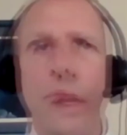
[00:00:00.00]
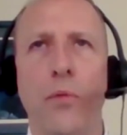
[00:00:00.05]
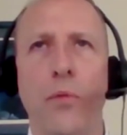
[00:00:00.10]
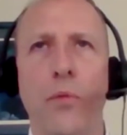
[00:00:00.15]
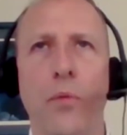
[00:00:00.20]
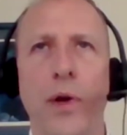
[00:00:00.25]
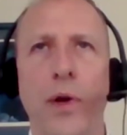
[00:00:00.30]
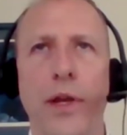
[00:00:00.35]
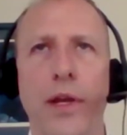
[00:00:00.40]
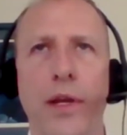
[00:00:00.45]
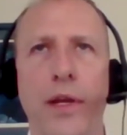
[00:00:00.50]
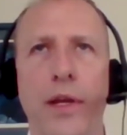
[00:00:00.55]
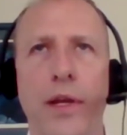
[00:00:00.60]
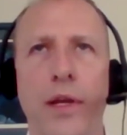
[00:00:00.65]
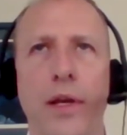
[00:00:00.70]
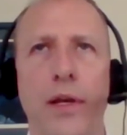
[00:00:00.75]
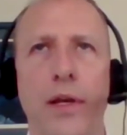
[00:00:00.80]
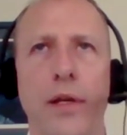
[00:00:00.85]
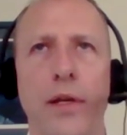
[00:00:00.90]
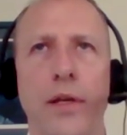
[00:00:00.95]

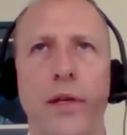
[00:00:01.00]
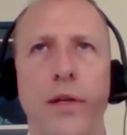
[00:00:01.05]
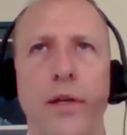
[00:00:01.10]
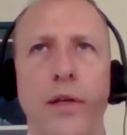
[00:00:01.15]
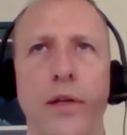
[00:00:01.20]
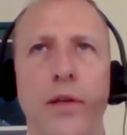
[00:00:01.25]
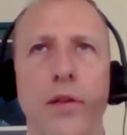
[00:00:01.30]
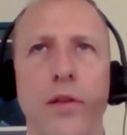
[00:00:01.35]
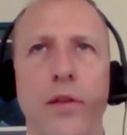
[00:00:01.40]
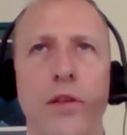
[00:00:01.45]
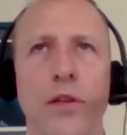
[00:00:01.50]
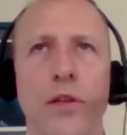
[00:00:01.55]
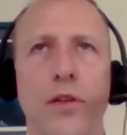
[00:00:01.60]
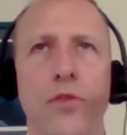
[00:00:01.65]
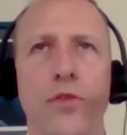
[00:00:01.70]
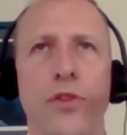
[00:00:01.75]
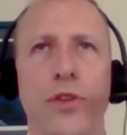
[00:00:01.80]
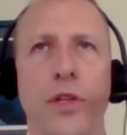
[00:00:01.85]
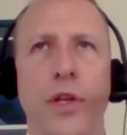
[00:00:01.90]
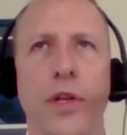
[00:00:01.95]
We
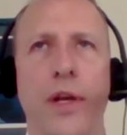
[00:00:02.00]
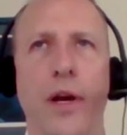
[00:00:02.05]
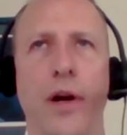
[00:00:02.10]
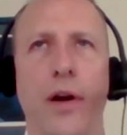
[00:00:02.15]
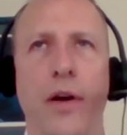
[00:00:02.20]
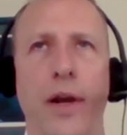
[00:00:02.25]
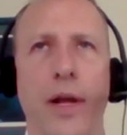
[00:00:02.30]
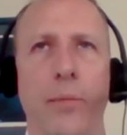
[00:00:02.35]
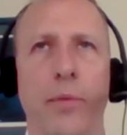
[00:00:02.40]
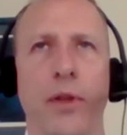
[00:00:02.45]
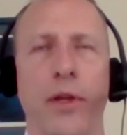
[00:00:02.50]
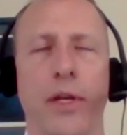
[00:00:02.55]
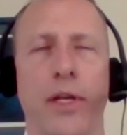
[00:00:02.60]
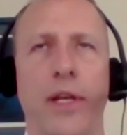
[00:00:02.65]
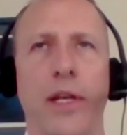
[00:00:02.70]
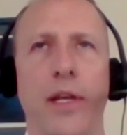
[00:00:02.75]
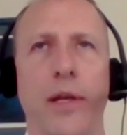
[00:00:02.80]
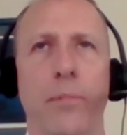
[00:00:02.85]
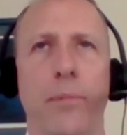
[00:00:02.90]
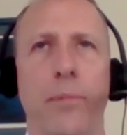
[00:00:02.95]
usually are able to
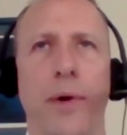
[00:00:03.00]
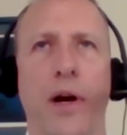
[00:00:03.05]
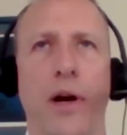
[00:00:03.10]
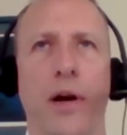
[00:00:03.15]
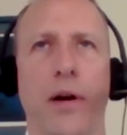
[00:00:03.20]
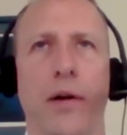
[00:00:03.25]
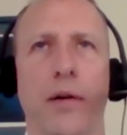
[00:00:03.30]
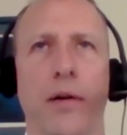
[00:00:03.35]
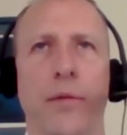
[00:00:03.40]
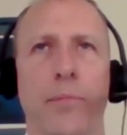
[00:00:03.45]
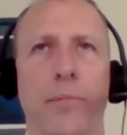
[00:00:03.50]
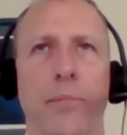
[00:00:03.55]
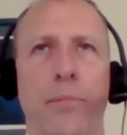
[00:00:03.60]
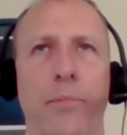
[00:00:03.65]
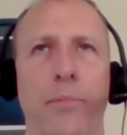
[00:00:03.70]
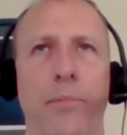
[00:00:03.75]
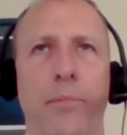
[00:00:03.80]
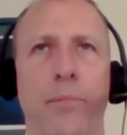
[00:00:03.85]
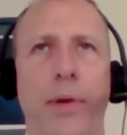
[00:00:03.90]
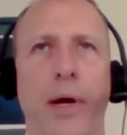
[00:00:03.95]
keep our
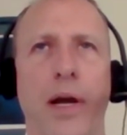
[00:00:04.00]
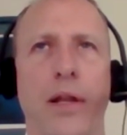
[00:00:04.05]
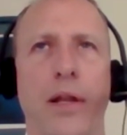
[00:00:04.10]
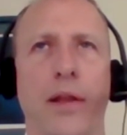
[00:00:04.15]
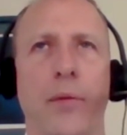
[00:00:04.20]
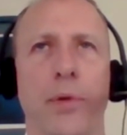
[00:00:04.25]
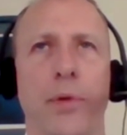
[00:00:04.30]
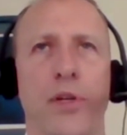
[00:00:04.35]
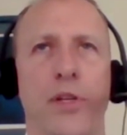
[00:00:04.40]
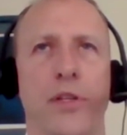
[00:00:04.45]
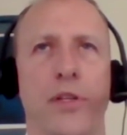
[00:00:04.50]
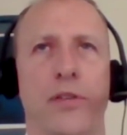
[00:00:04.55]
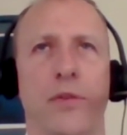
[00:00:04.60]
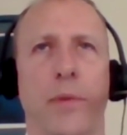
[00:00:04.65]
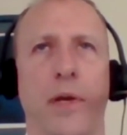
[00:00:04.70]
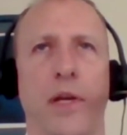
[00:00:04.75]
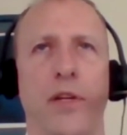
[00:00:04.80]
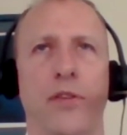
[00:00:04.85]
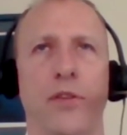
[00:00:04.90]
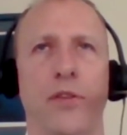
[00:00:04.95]
pilot
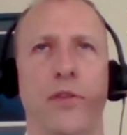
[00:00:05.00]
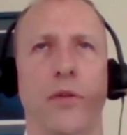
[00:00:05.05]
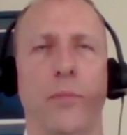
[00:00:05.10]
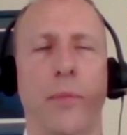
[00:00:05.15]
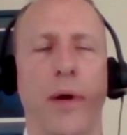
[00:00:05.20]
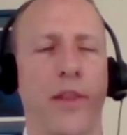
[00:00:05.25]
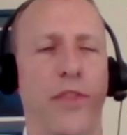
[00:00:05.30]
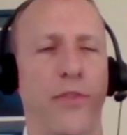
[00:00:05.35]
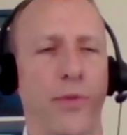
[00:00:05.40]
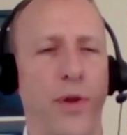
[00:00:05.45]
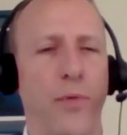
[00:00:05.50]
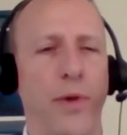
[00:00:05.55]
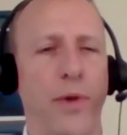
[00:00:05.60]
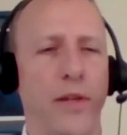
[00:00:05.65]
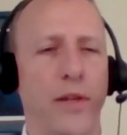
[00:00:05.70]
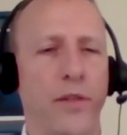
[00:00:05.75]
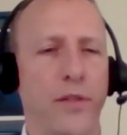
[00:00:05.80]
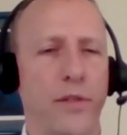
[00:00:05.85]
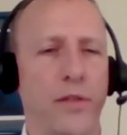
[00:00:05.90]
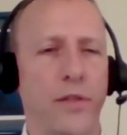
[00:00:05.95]
participation to about three
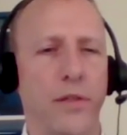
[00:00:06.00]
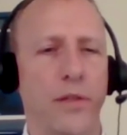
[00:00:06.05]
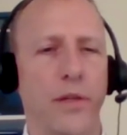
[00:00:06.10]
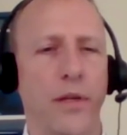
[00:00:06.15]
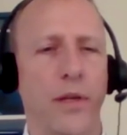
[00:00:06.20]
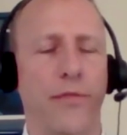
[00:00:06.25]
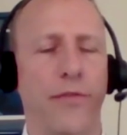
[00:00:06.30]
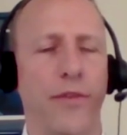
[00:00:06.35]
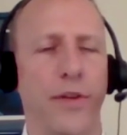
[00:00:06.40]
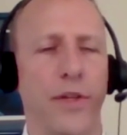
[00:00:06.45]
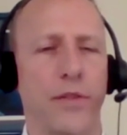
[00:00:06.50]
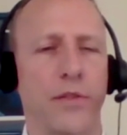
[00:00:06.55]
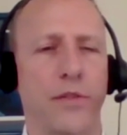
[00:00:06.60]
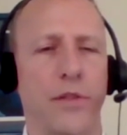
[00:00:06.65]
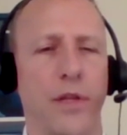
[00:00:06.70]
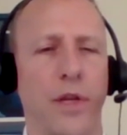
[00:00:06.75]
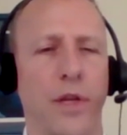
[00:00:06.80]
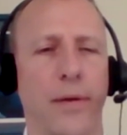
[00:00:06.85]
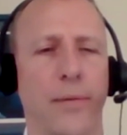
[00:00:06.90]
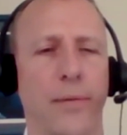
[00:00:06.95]
weeks if
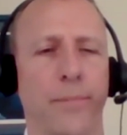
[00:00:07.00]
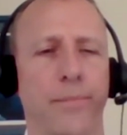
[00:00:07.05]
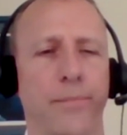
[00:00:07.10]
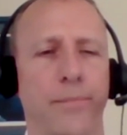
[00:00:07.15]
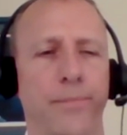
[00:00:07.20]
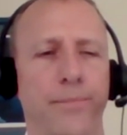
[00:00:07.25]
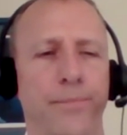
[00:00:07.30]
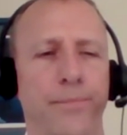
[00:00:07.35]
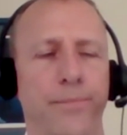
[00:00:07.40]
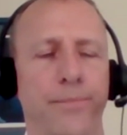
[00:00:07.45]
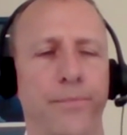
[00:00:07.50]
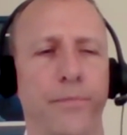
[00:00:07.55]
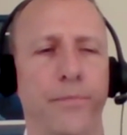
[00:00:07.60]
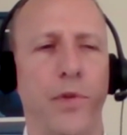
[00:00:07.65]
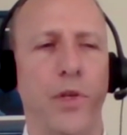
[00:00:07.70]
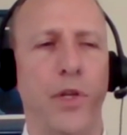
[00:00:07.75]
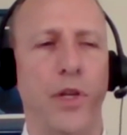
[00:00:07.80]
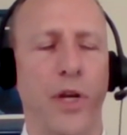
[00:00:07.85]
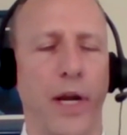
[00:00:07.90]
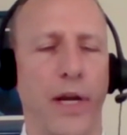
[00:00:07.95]
it's um,
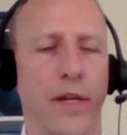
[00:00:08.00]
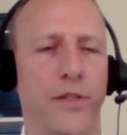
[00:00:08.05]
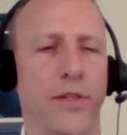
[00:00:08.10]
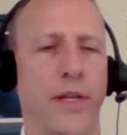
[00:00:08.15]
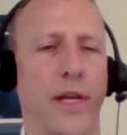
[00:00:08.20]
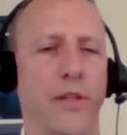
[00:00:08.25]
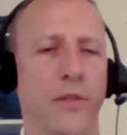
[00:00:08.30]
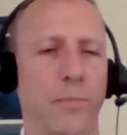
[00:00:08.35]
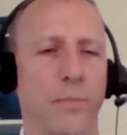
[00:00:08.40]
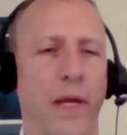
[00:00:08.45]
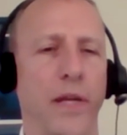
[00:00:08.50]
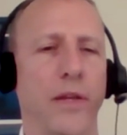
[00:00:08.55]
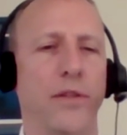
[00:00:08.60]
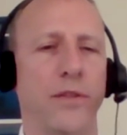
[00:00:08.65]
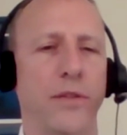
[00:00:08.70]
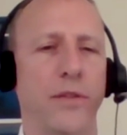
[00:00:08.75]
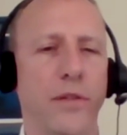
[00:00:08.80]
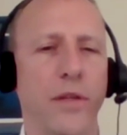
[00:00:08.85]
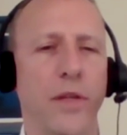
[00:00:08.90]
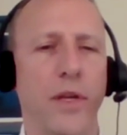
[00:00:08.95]
United States
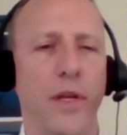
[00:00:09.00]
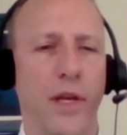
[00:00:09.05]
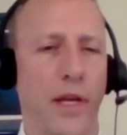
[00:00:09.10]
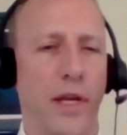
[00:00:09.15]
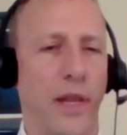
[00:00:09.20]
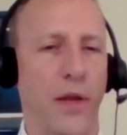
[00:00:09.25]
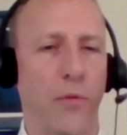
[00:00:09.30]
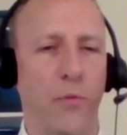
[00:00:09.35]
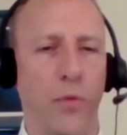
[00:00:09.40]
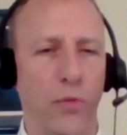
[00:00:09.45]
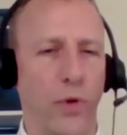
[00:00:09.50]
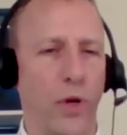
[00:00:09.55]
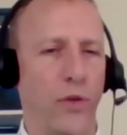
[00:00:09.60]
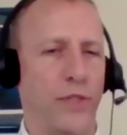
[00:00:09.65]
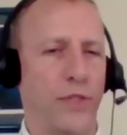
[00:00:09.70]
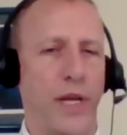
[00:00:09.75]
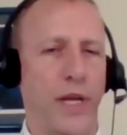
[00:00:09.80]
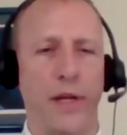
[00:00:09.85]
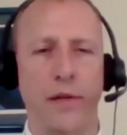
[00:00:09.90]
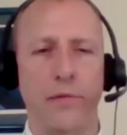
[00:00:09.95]
based, and then mm-hmm. we'll
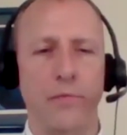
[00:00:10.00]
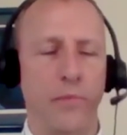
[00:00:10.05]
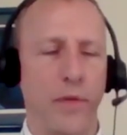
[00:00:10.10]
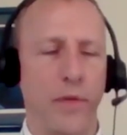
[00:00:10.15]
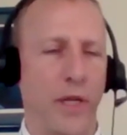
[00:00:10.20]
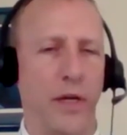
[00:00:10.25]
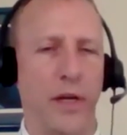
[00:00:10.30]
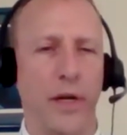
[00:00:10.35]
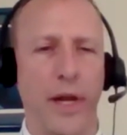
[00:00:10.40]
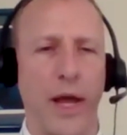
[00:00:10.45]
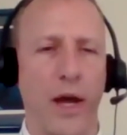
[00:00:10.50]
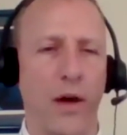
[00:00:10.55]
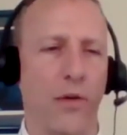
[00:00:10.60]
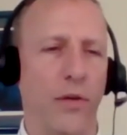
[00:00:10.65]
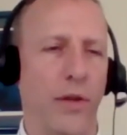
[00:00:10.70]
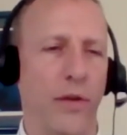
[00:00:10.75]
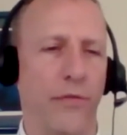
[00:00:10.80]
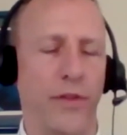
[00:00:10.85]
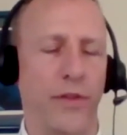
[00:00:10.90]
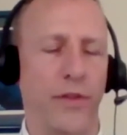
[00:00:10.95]
rotate in and out
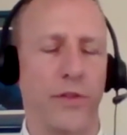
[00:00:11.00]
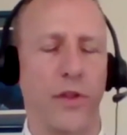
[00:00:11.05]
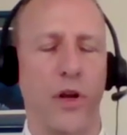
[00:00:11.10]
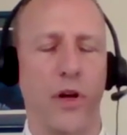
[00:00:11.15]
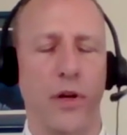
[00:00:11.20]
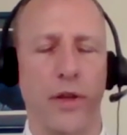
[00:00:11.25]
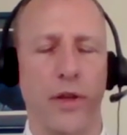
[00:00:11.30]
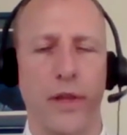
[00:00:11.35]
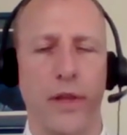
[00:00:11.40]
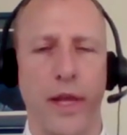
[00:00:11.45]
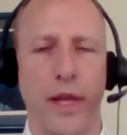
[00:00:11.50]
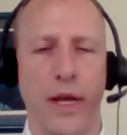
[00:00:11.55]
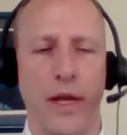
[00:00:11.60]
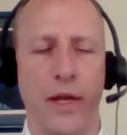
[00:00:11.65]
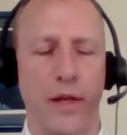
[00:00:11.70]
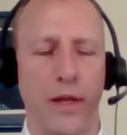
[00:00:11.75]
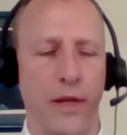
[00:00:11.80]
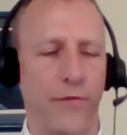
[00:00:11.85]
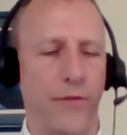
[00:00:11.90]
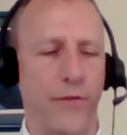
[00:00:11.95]
if it's longer than
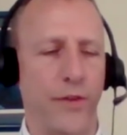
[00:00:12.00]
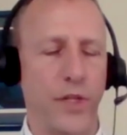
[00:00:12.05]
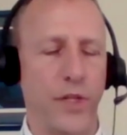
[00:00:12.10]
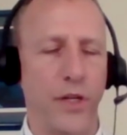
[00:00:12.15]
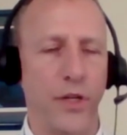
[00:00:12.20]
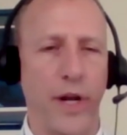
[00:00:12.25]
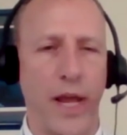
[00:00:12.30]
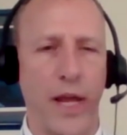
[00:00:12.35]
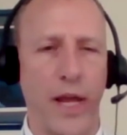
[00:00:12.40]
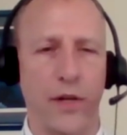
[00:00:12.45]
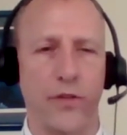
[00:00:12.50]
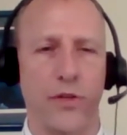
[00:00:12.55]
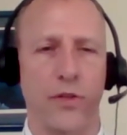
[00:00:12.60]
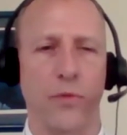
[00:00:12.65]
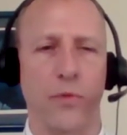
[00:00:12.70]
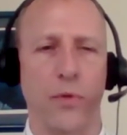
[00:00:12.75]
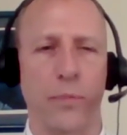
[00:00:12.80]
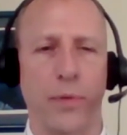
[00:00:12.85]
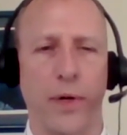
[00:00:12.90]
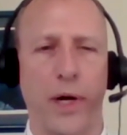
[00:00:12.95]
that. And if it's
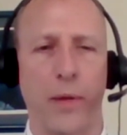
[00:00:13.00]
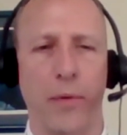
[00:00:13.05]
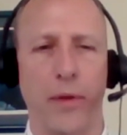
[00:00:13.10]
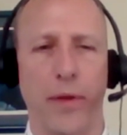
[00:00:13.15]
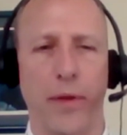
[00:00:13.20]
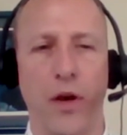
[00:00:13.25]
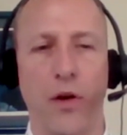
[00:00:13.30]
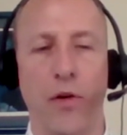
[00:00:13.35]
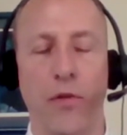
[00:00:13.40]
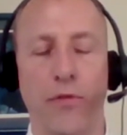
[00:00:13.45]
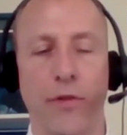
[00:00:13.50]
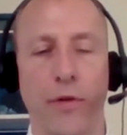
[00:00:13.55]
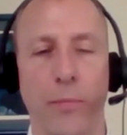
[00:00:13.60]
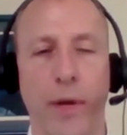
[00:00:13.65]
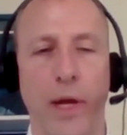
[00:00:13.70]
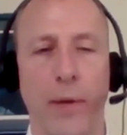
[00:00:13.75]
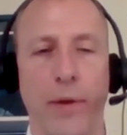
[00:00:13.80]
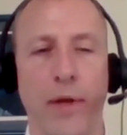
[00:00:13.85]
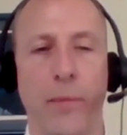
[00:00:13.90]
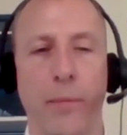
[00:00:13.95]
international, we'll probably go for
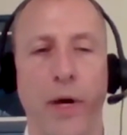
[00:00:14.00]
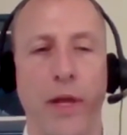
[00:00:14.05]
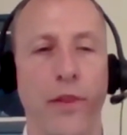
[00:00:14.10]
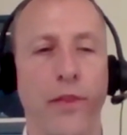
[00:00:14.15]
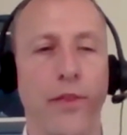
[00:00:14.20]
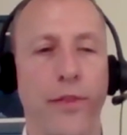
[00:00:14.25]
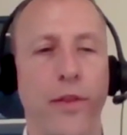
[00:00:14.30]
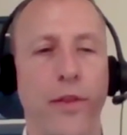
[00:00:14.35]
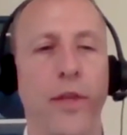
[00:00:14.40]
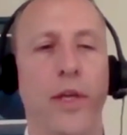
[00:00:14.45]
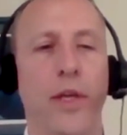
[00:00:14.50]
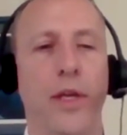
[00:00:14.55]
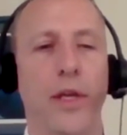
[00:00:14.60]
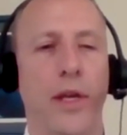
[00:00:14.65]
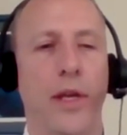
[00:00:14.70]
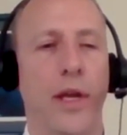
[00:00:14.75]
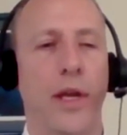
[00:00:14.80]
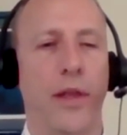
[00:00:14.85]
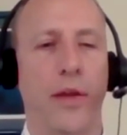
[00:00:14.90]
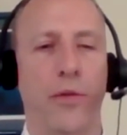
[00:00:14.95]
maybe a month
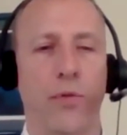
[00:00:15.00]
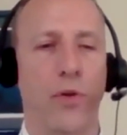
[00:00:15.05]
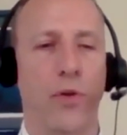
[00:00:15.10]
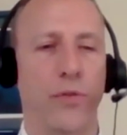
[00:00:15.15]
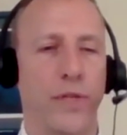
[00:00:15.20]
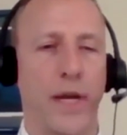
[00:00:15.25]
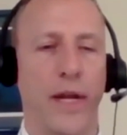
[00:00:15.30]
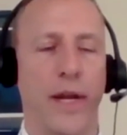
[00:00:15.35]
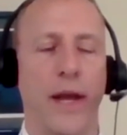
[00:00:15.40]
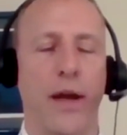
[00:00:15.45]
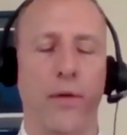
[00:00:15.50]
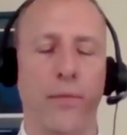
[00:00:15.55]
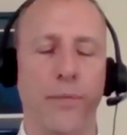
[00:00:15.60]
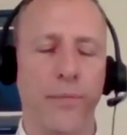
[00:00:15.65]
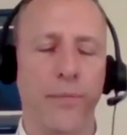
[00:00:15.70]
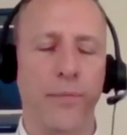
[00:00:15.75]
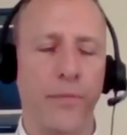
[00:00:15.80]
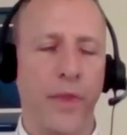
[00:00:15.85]
and mm-hmm. then rotate out.